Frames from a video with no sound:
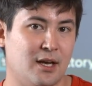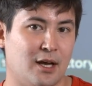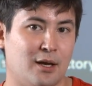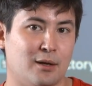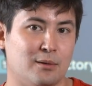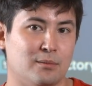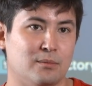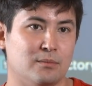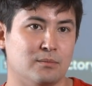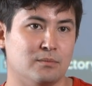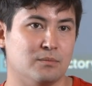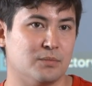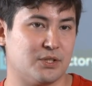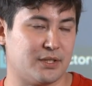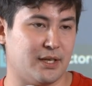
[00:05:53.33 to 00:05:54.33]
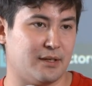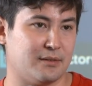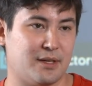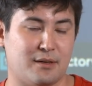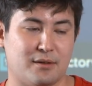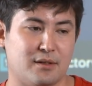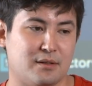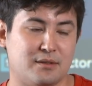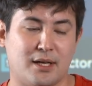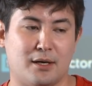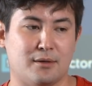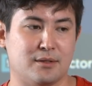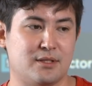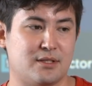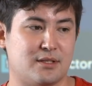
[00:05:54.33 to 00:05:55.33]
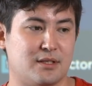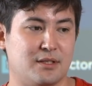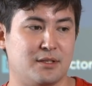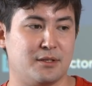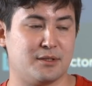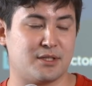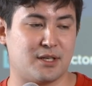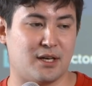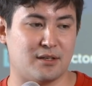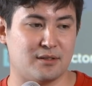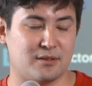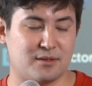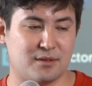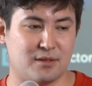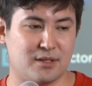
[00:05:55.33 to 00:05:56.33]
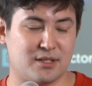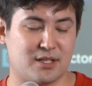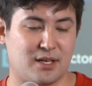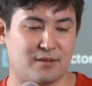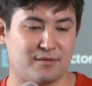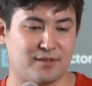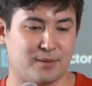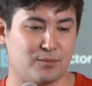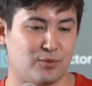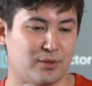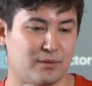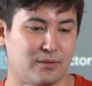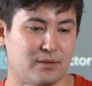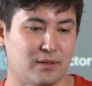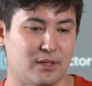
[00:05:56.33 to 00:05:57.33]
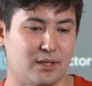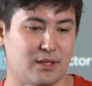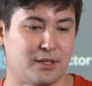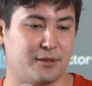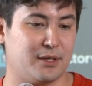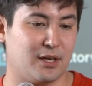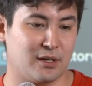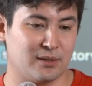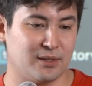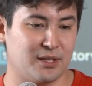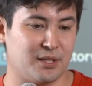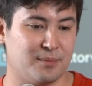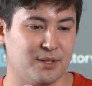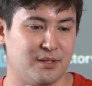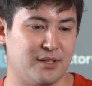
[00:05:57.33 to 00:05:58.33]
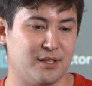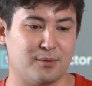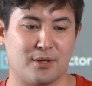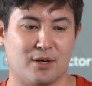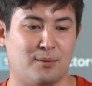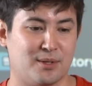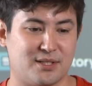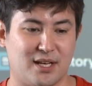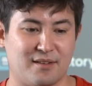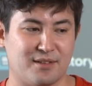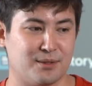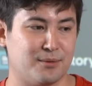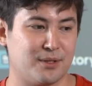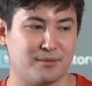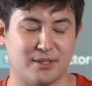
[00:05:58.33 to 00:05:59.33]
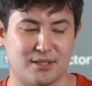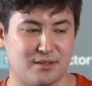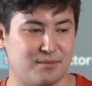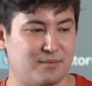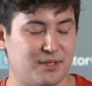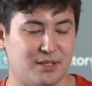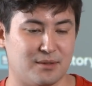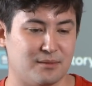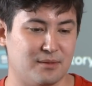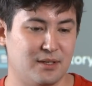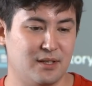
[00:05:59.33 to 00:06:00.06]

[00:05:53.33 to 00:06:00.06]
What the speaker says: So yeah, now it's, you know, it's gone from, you know, an early community where almost everyone was, you know,